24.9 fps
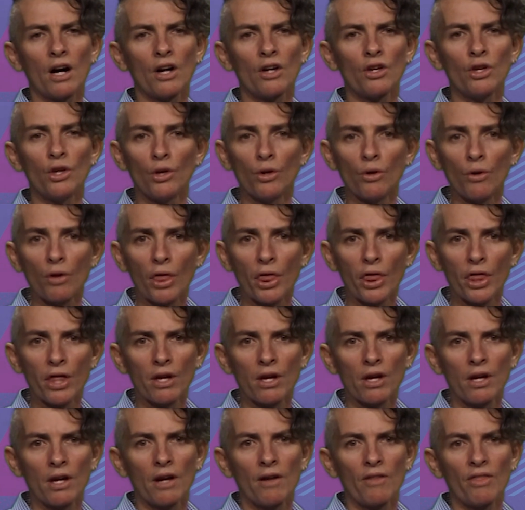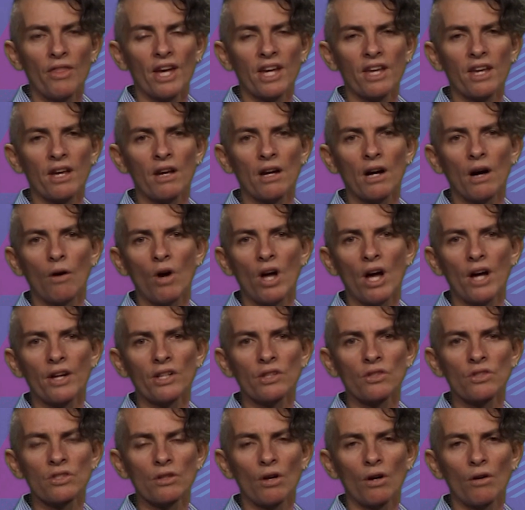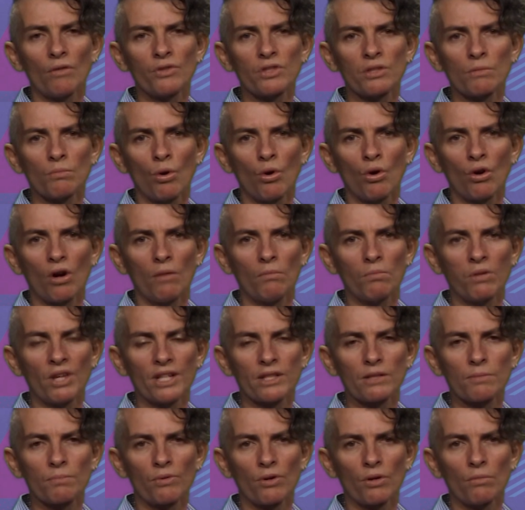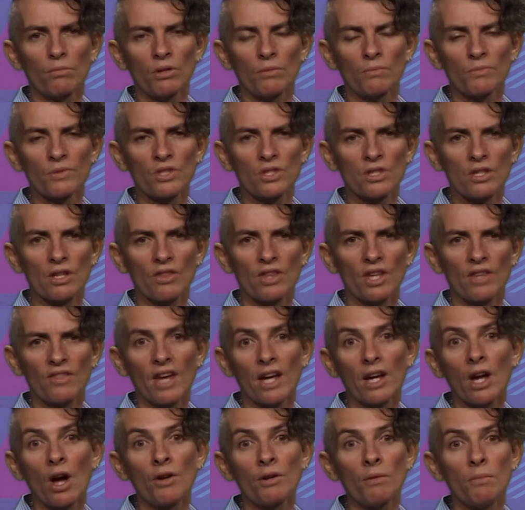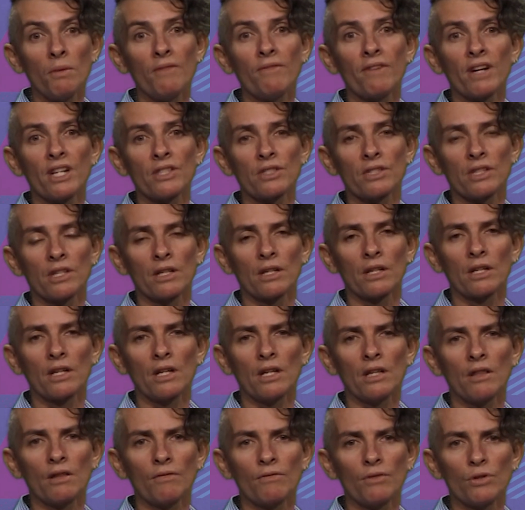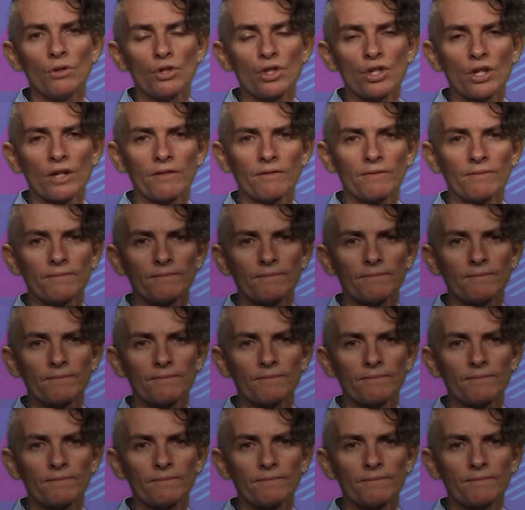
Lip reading: youth that can go out and solve some more complex problems that they're going to be facing in the future.